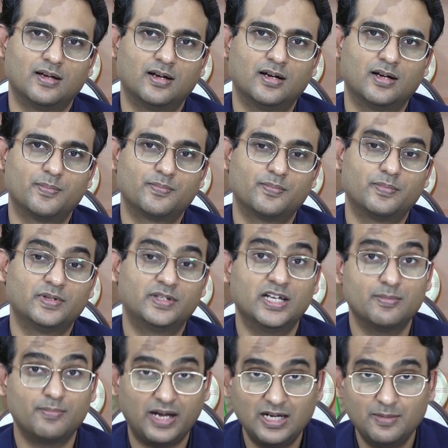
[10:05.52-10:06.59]

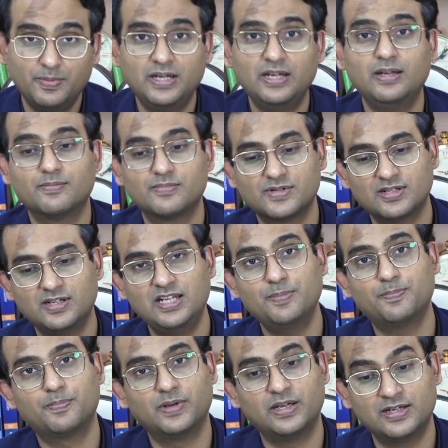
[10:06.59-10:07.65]
There might be
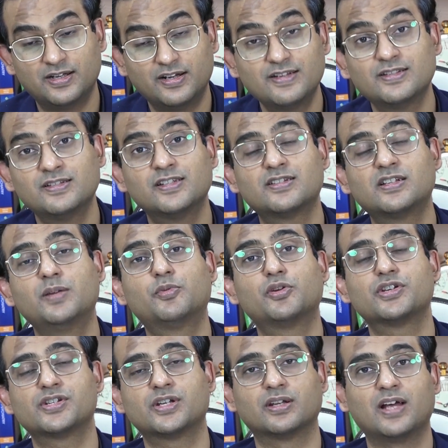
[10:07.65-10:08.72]
sleep, increase in the sleep
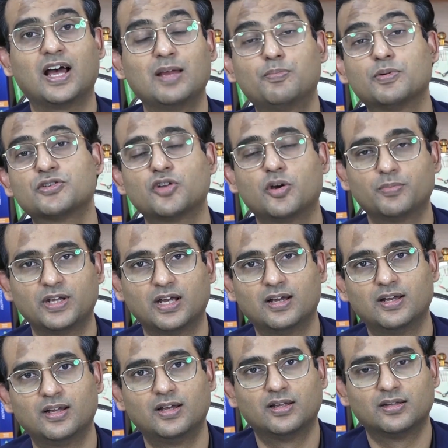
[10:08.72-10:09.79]
duration, hypersomnia.
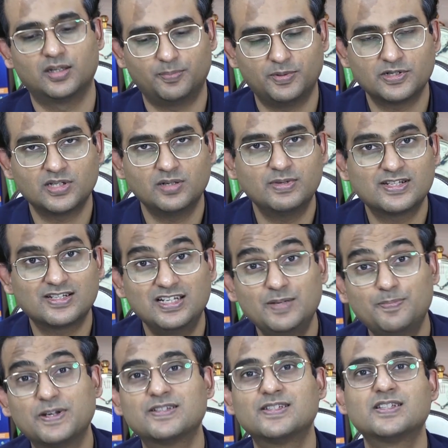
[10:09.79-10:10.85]
The person may
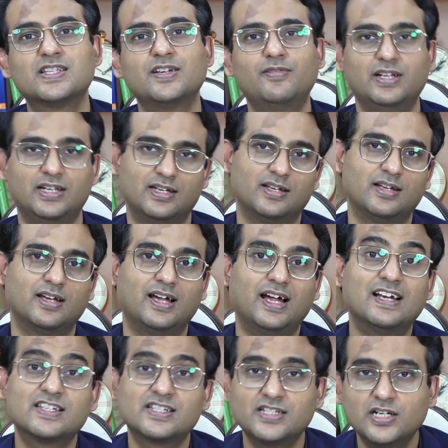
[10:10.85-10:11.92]
sleep excessively
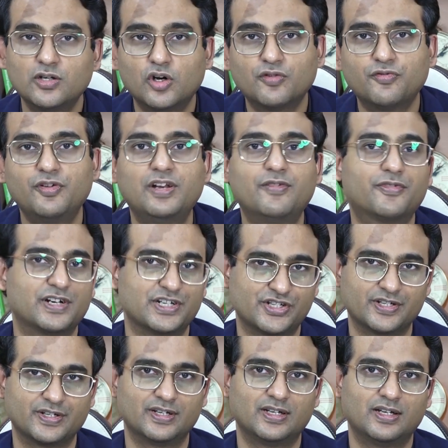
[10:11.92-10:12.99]
and still not feel
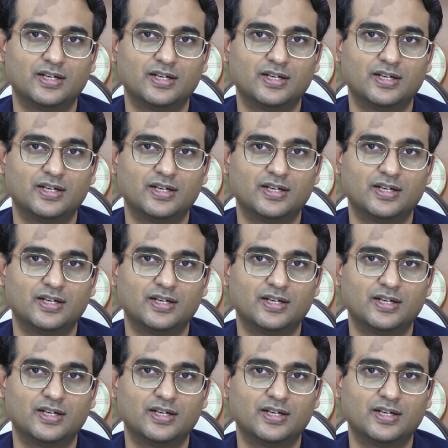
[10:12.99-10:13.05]
fresh.